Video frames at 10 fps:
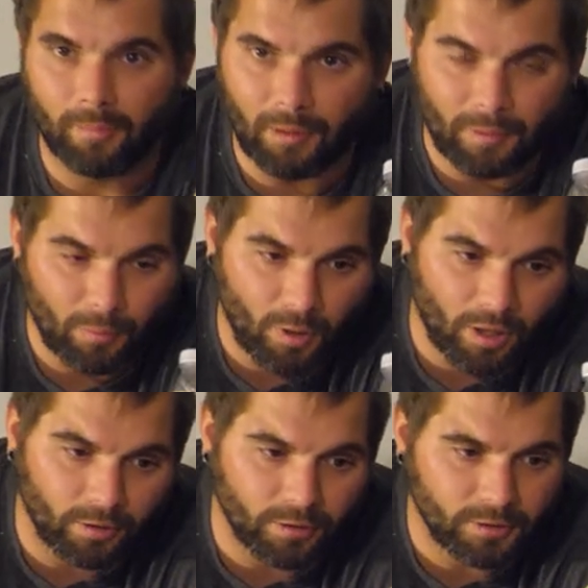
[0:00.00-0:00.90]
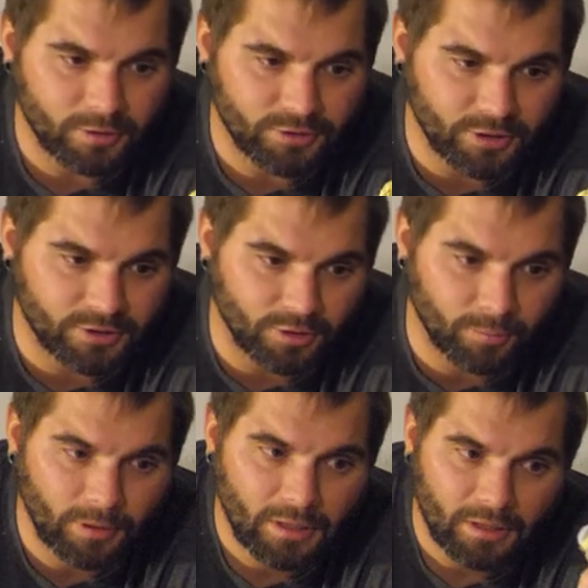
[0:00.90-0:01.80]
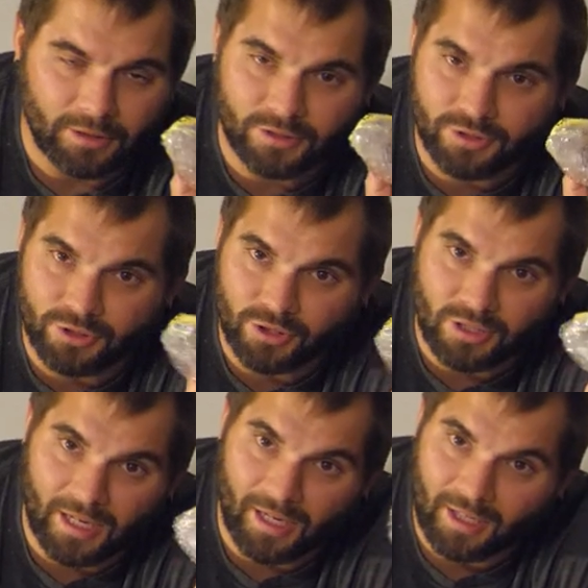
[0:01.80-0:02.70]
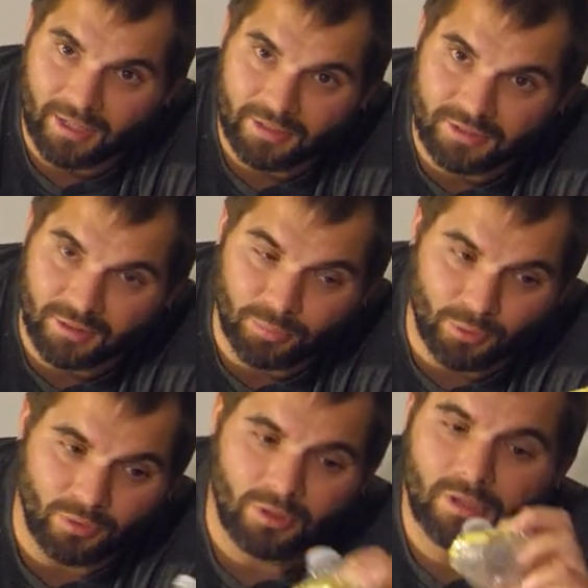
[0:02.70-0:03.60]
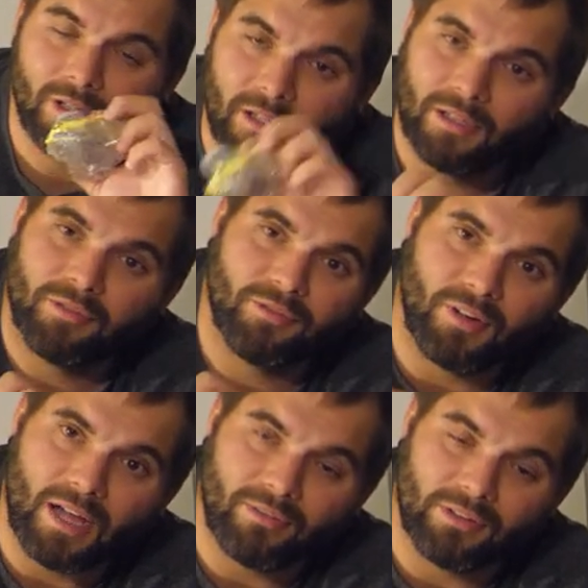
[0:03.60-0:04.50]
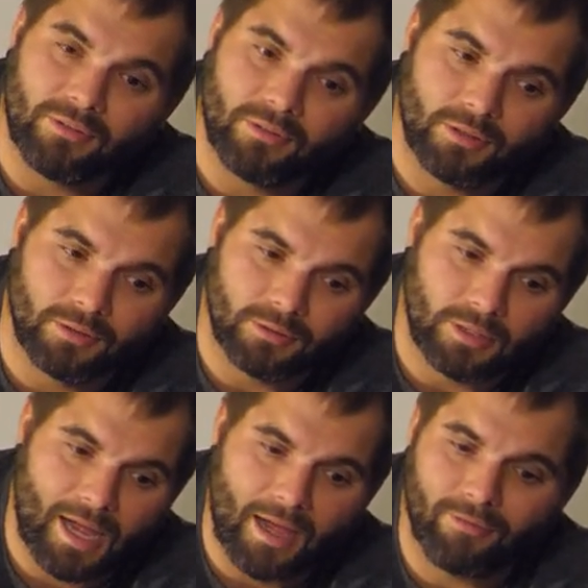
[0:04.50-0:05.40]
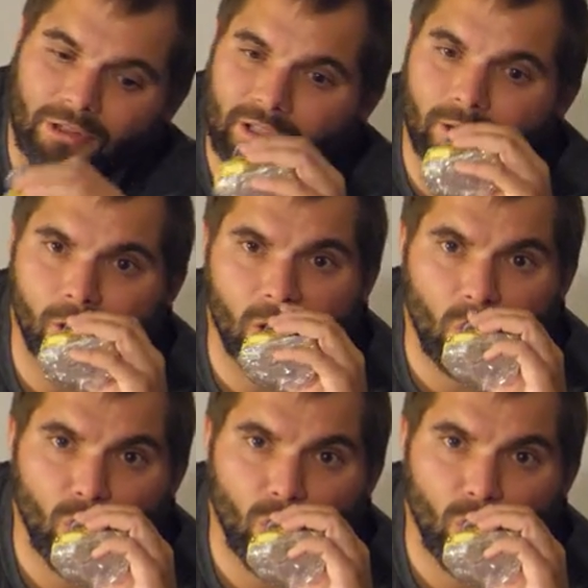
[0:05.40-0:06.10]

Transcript: about my water system. This is just a simple five or half liter